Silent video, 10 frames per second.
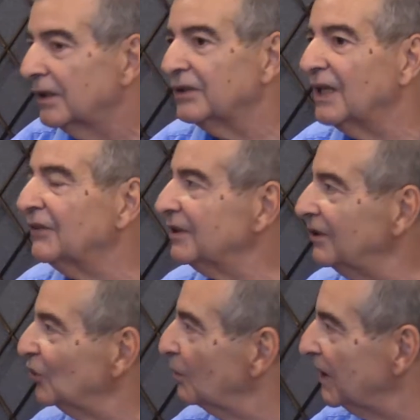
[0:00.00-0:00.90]
He'd never
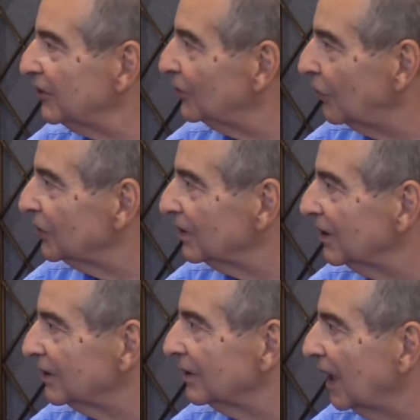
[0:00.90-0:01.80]
seen so many soldiers
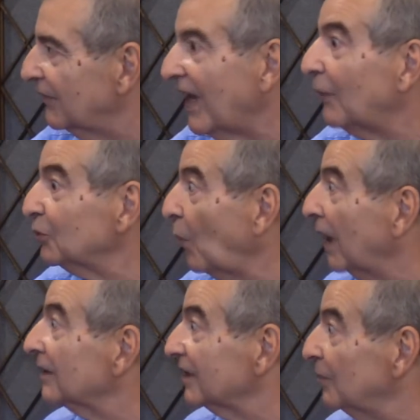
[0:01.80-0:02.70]
in his life. He always
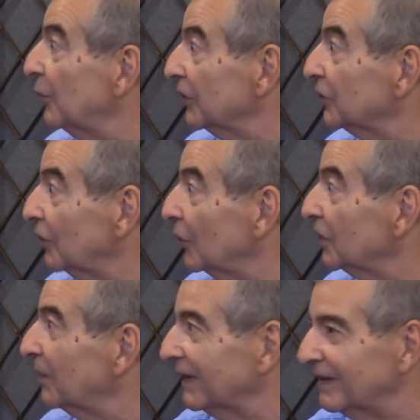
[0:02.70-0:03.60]
wanted to see British
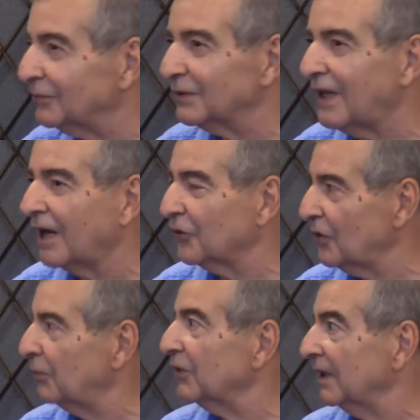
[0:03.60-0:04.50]
soldiers, but this was kind of
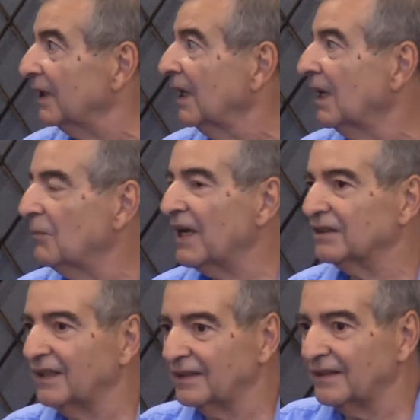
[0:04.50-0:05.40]
troubling
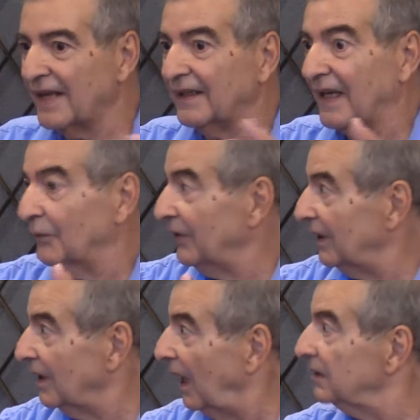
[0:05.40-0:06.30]
because they're standing there with
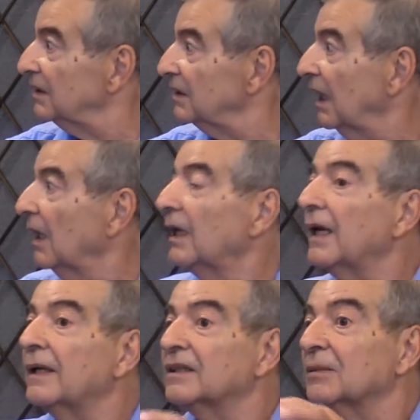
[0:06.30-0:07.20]
their guns,
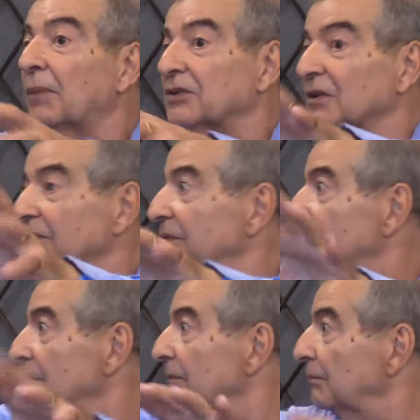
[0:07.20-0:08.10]
and there's a bunch of
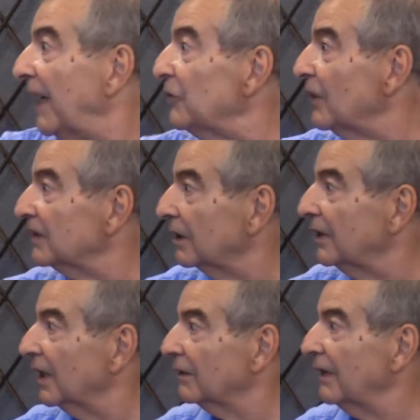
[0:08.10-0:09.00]
patriots on
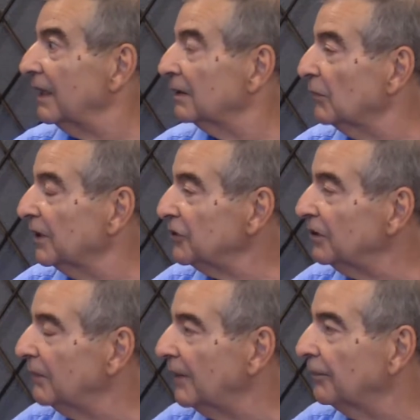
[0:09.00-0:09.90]
the other end,
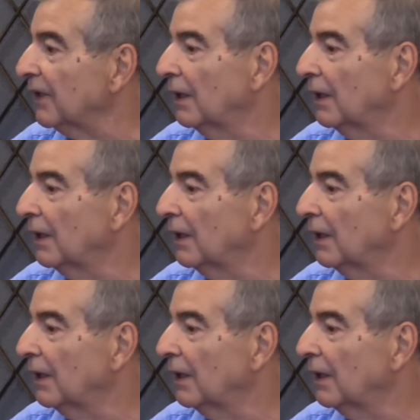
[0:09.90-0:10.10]
militiamen.